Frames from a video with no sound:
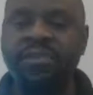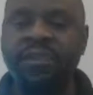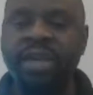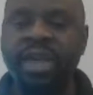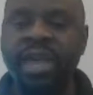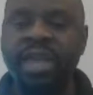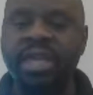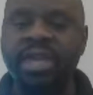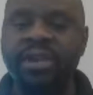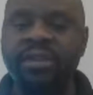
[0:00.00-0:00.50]
In
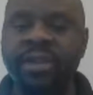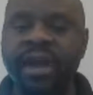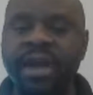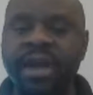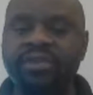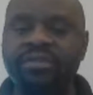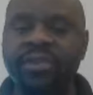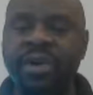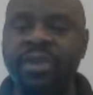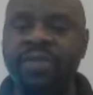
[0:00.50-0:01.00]

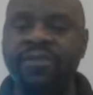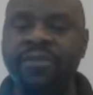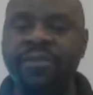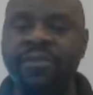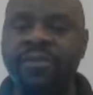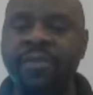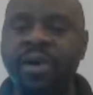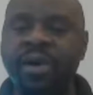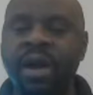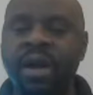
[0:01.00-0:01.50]
1948, he
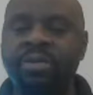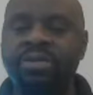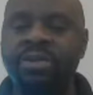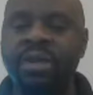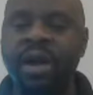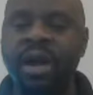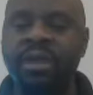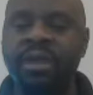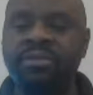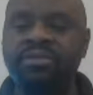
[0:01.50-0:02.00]
graduated
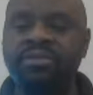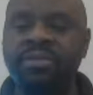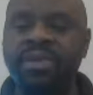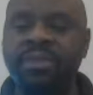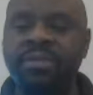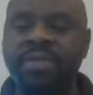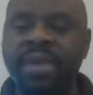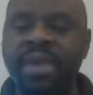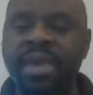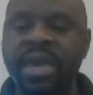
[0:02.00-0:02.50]
from Morehouse
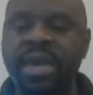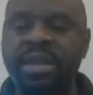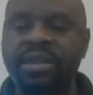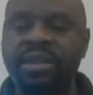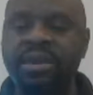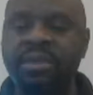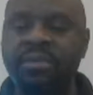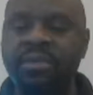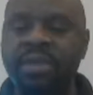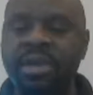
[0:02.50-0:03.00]
College
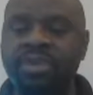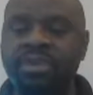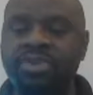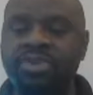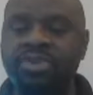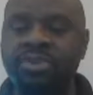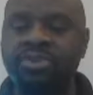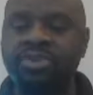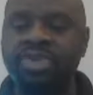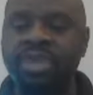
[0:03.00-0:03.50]
with a BA
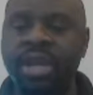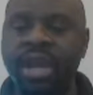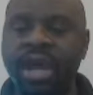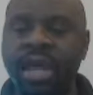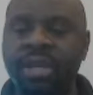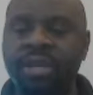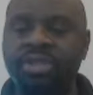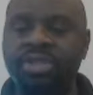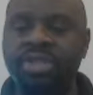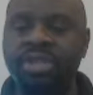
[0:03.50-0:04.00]
degree in
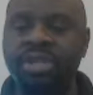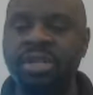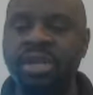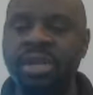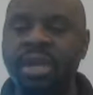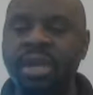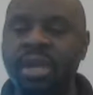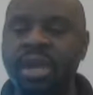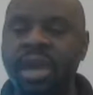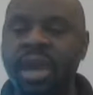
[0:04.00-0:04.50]

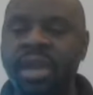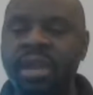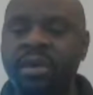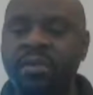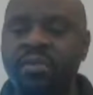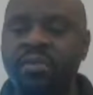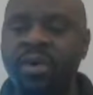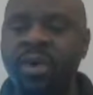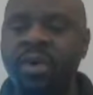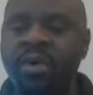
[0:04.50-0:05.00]
sociology
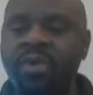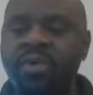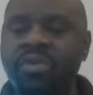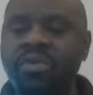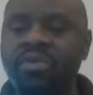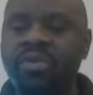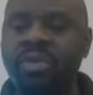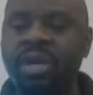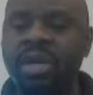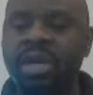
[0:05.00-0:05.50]
and
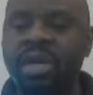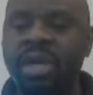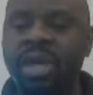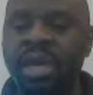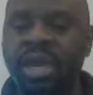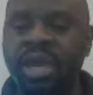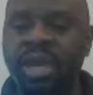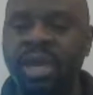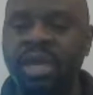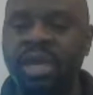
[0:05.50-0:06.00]

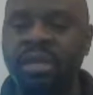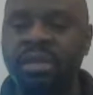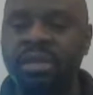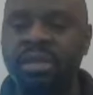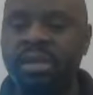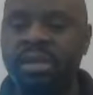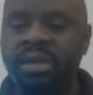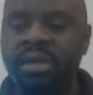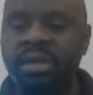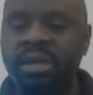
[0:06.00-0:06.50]
enrolled
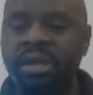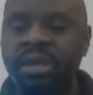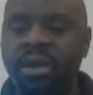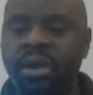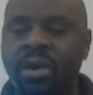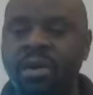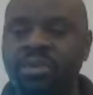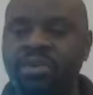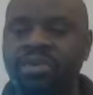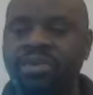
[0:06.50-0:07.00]

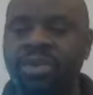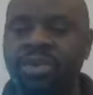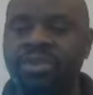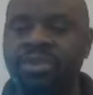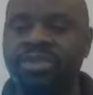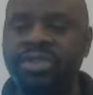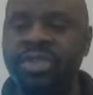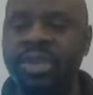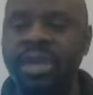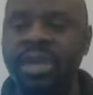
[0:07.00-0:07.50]
in
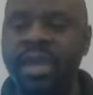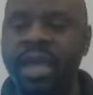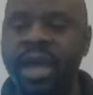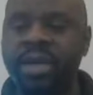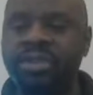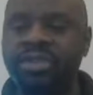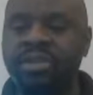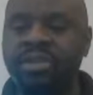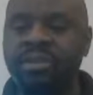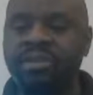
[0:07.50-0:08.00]

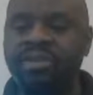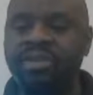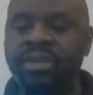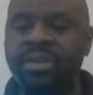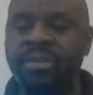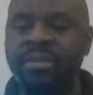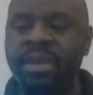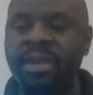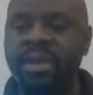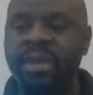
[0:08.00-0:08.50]
Colzer's
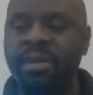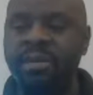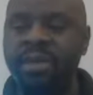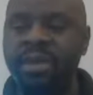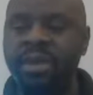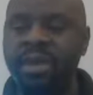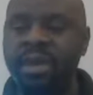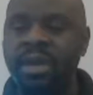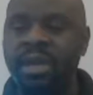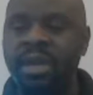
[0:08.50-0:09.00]
Theological
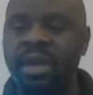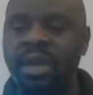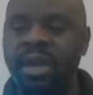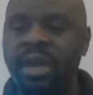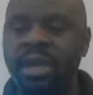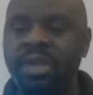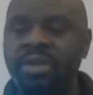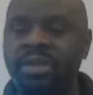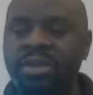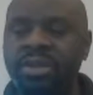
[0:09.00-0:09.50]

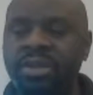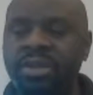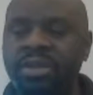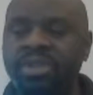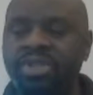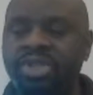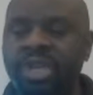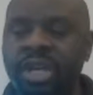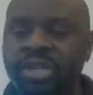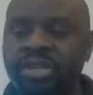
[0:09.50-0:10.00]
Seminary
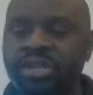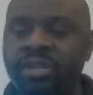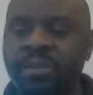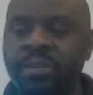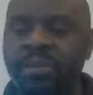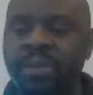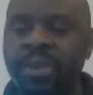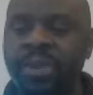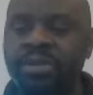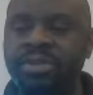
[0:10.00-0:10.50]
in
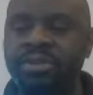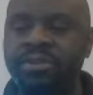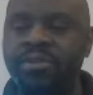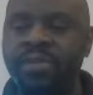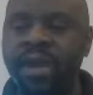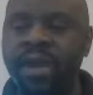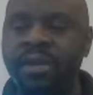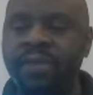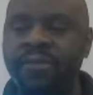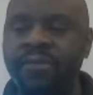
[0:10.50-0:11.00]
Chester,
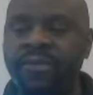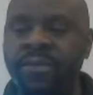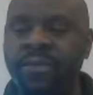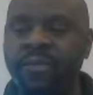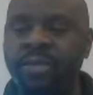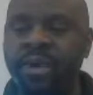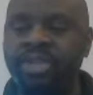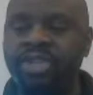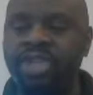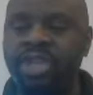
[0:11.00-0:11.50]

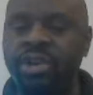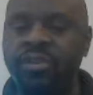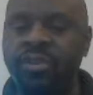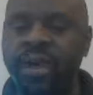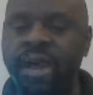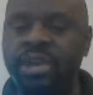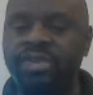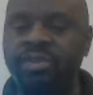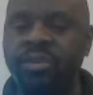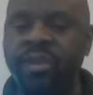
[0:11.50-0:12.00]
Pennsylvania, from
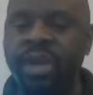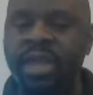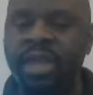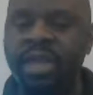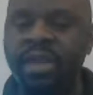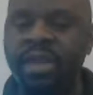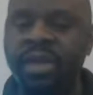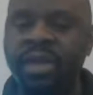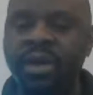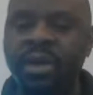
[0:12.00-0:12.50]
which he
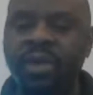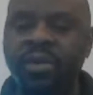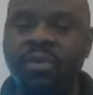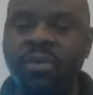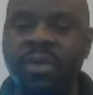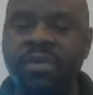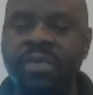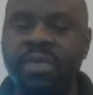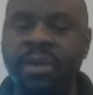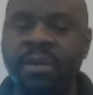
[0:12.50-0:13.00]
graduated
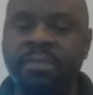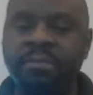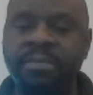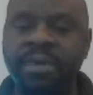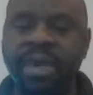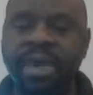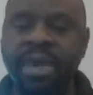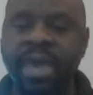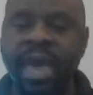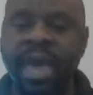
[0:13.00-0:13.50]
with a
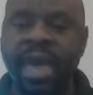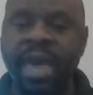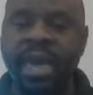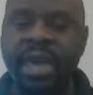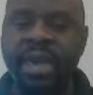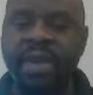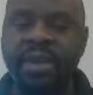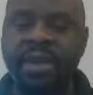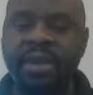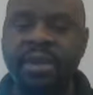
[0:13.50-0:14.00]

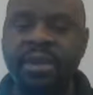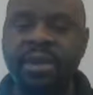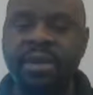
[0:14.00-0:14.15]
BA